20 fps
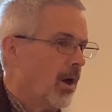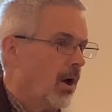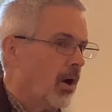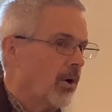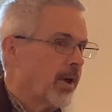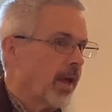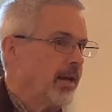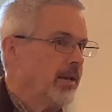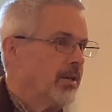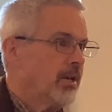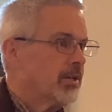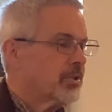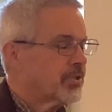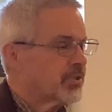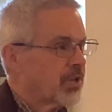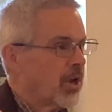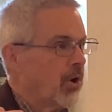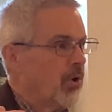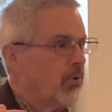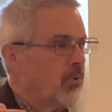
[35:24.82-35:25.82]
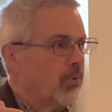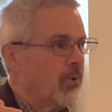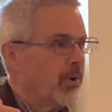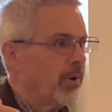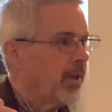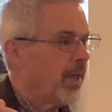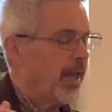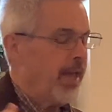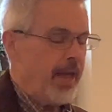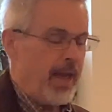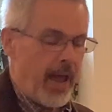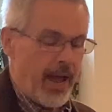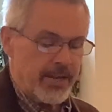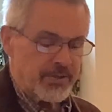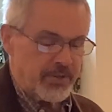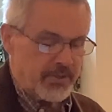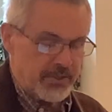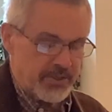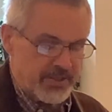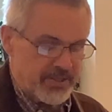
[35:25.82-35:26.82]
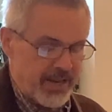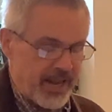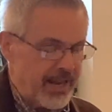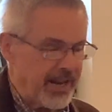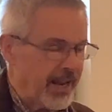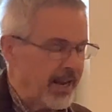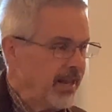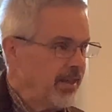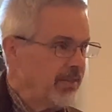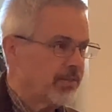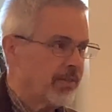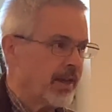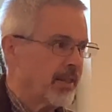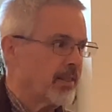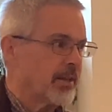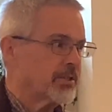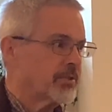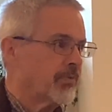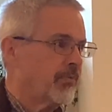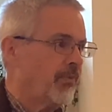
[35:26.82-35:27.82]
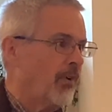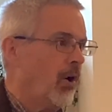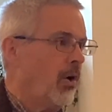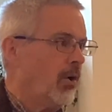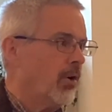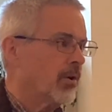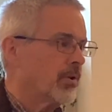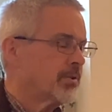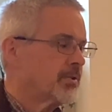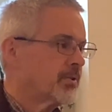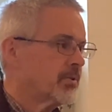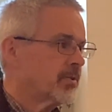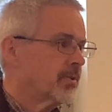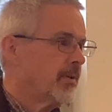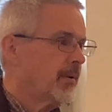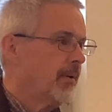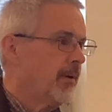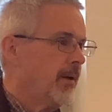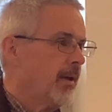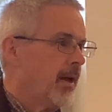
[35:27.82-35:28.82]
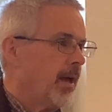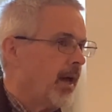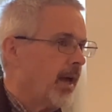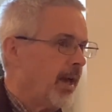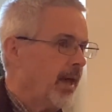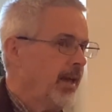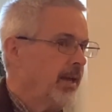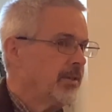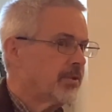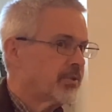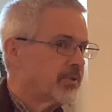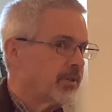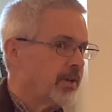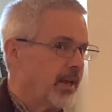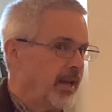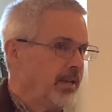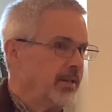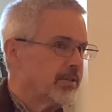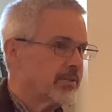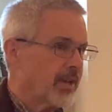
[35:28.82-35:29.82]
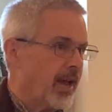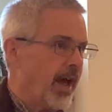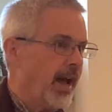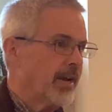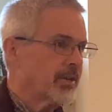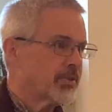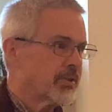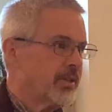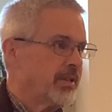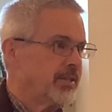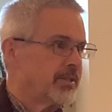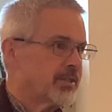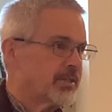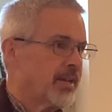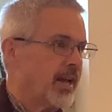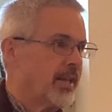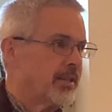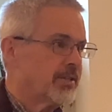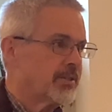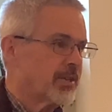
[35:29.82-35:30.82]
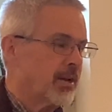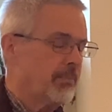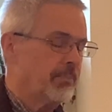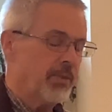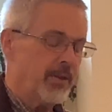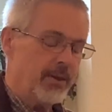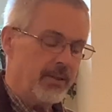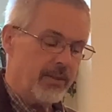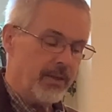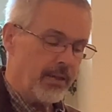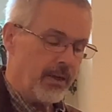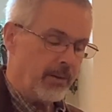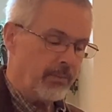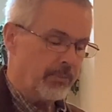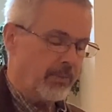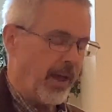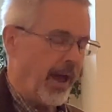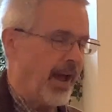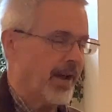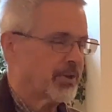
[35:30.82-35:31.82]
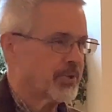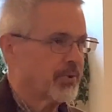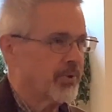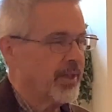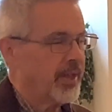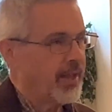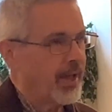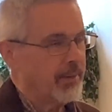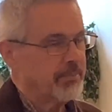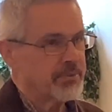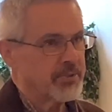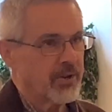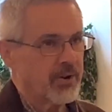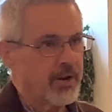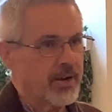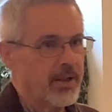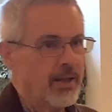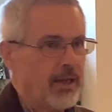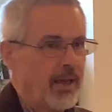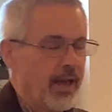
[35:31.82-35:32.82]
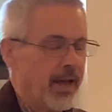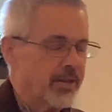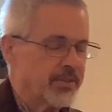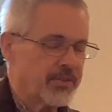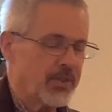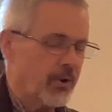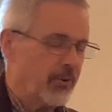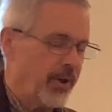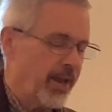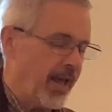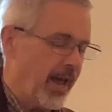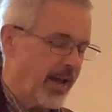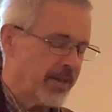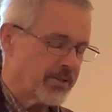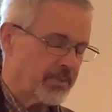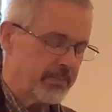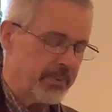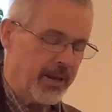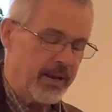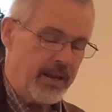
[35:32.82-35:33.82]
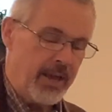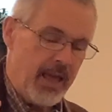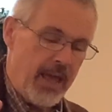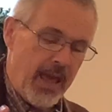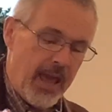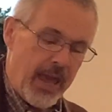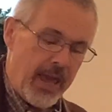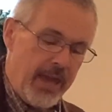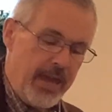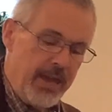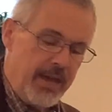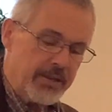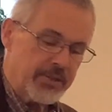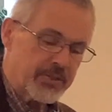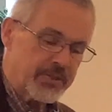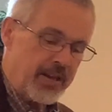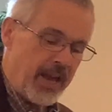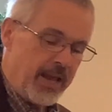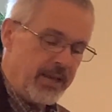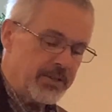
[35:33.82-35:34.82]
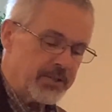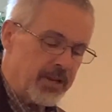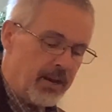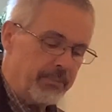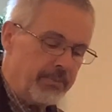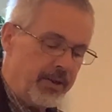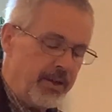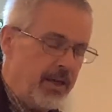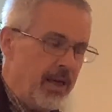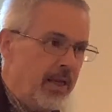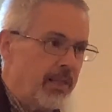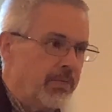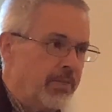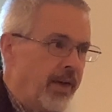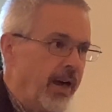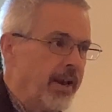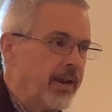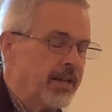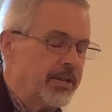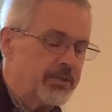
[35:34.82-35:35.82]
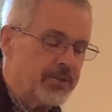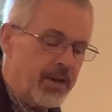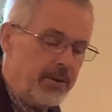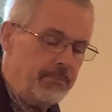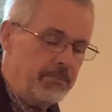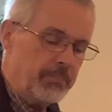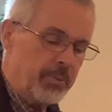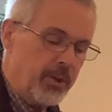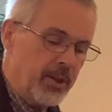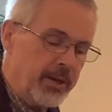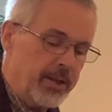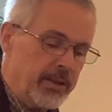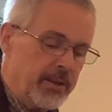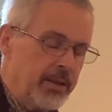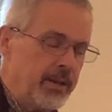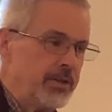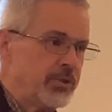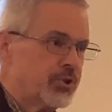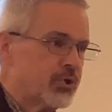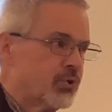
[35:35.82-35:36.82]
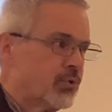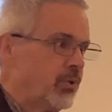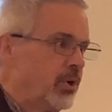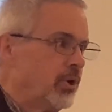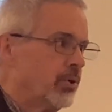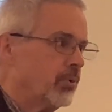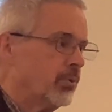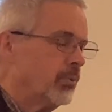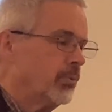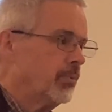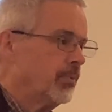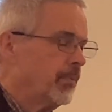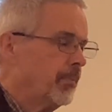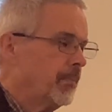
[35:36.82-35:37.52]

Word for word: Okay, so he hasn't said anything that's false. He's, he's actually said something, actually, I'm sorry, as though he hasn't been. He is saying something that is completely true.